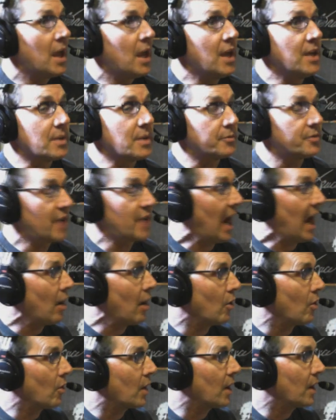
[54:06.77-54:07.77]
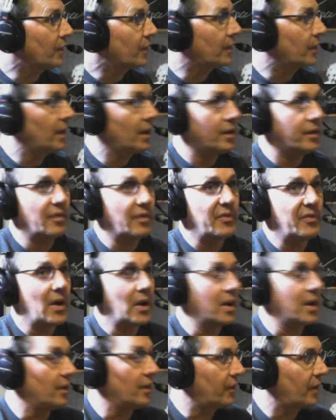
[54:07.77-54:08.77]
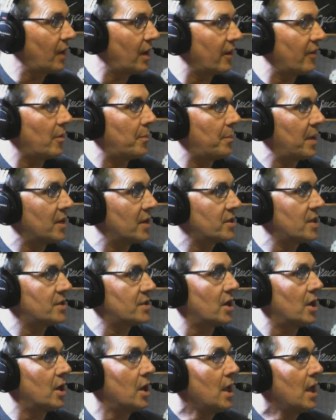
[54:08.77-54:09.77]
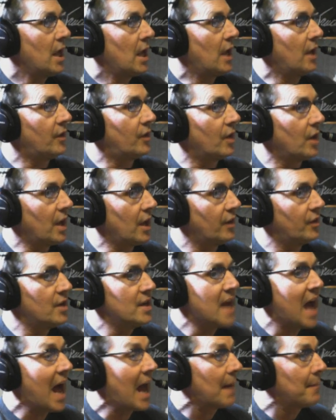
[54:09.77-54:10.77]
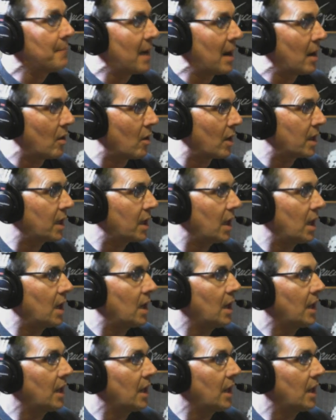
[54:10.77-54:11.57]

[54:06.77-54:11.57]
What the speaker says: He's a terrorist. He's a fucking son of a bitch. He's not American.